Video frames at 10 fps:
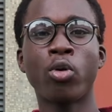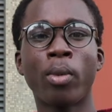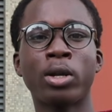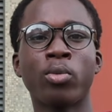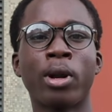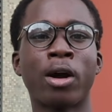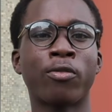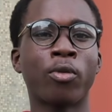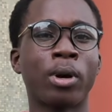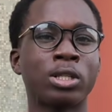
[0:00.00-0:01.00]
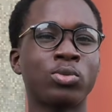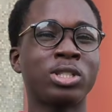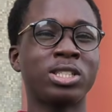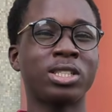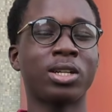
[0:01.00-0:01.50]
Roman numeral format,
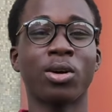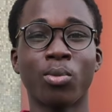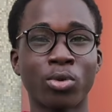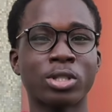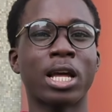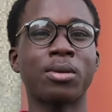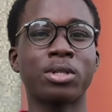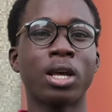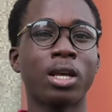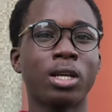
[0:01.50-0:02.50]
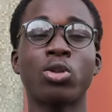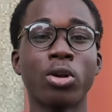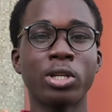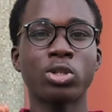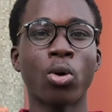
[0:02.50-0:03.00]
which most times it
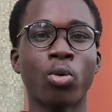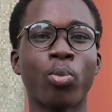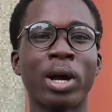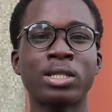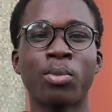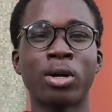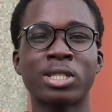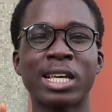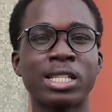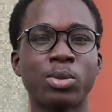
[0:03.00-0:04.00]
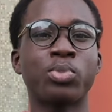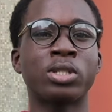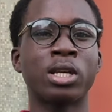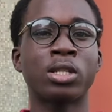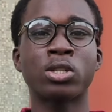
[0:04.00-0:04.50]
always occupies about
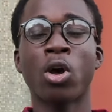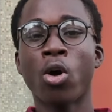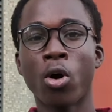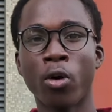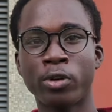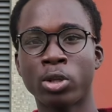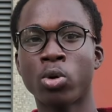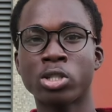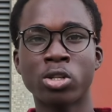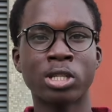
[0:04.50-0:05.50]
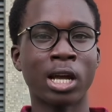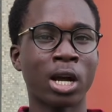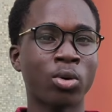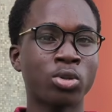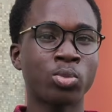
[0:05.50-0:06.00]
80% of the questions that you
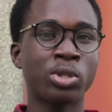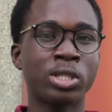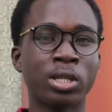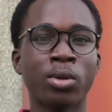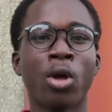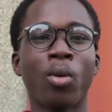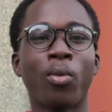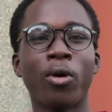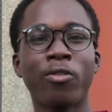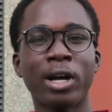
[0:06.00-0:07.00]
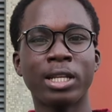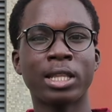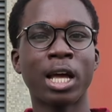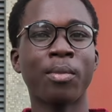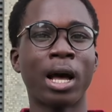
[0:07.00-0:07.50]
are going to be seeing. But over the
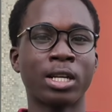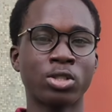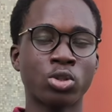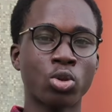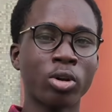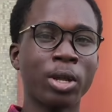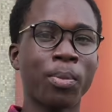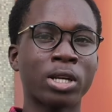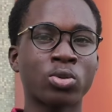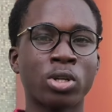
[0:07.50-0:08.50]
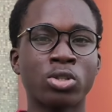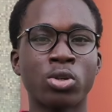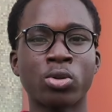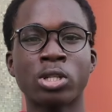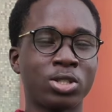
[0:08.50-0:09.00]
time, as you study past
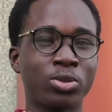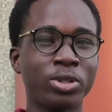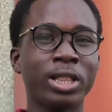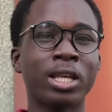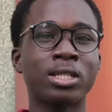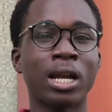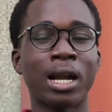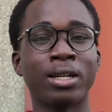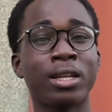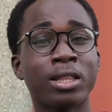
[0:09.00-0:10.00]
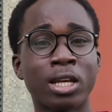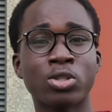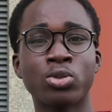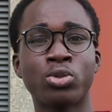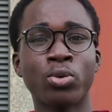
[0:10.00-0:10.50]
questions, as you read things that are related
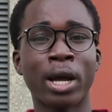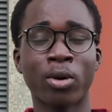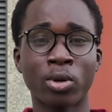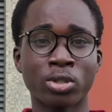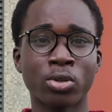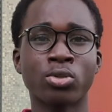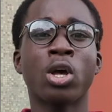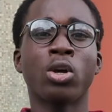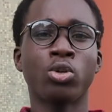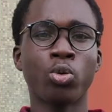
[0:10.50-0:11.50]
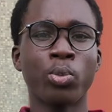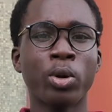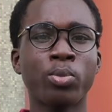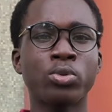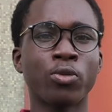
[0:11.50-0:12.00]
to UI questions, you'll be
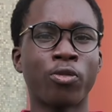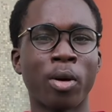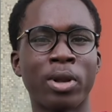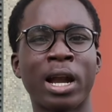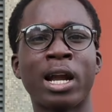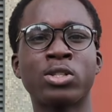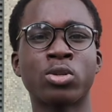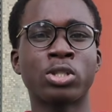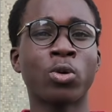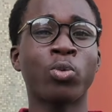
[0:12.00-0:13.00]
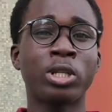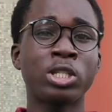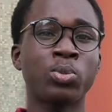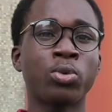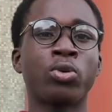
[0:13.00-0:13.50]
able to familiarize yourself with
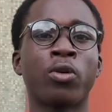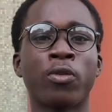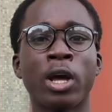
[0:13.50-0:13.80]
this mode of